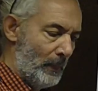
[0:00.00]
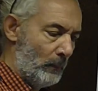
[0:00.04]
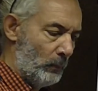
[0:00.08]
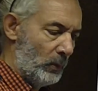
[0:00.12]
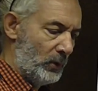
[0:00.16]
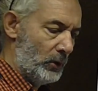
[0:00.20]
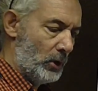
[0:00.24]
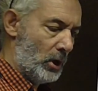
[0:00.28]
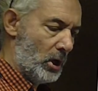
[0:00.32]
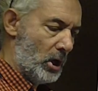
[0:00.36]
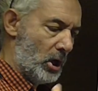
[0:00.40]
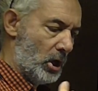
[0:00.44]

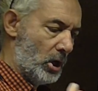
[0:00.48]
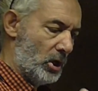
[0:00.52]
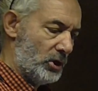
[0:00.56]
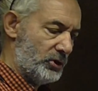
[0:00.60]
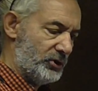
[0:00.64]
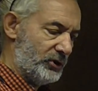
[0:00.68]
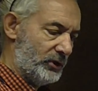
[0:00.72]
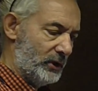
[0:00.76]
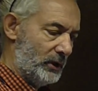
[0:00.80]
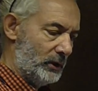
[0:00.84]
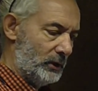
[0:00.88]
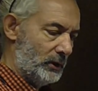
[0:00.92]
We're not
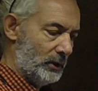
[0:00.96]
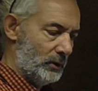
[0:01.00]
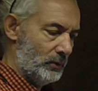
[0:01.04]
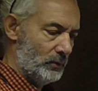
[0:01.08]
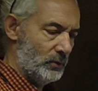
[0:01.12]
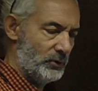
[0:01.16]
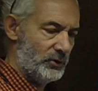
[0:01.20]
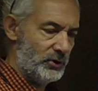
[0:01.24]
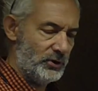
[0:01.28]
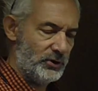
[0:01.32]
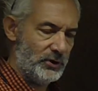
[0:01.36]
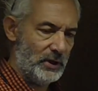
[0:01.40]
asking
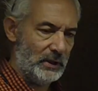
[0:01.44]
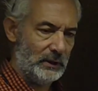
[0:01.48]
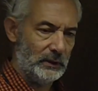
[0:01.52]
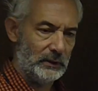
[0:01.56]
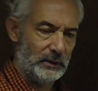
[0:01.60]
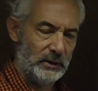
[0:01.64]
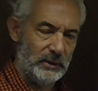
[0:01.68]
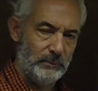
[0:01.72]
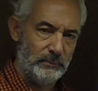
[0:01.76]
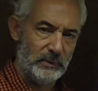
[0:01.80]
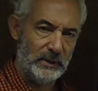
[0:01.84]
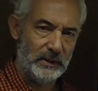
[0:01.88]
you to
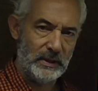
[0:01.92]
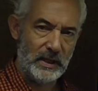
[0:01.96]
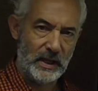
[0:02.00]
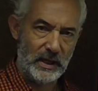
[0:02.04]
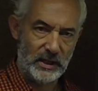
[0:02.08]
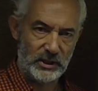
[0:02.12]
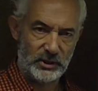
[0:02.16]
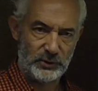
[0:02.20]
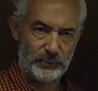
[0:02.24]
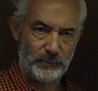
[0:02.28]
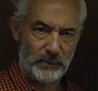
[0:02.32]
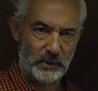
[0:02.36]
suddenly be
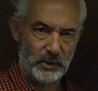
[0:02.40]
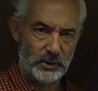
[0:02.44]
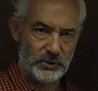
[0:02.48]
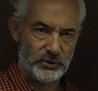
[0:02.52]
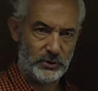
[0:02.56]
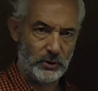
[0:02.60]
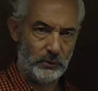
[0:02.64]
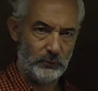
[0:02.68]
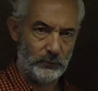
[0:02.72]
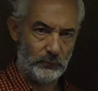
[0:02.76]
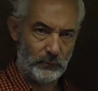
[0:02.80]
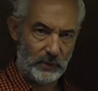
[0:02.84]

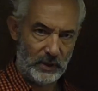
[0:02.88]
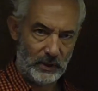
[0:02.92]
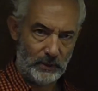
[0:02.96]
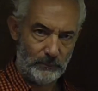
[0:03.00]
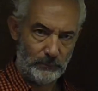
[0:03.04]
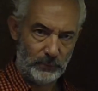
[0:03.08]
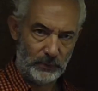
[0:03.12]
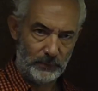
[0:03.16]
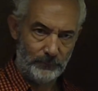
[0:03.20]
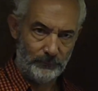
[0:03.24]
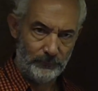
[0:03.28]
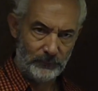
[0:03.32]
experts on RAP.